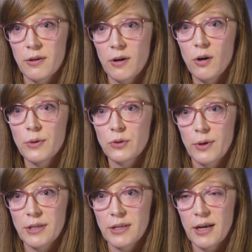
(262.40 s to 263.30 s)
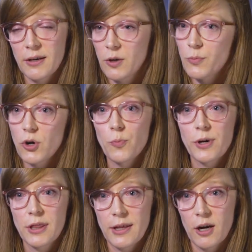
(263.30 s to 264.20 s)
they're always going to get
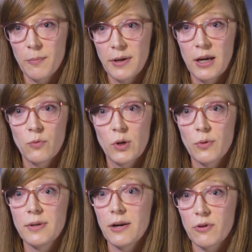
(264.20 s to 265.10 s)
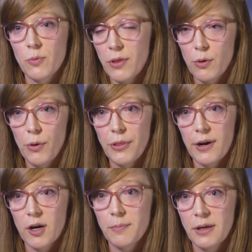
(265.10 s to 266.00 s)
appropriate therapy, and we would never withhold
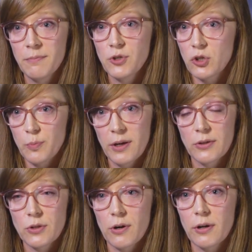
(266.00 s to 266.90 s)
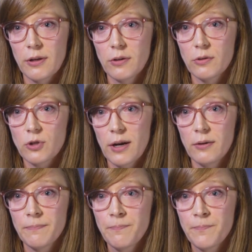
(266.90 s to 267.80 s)
therapy just because they're on a clinical trial.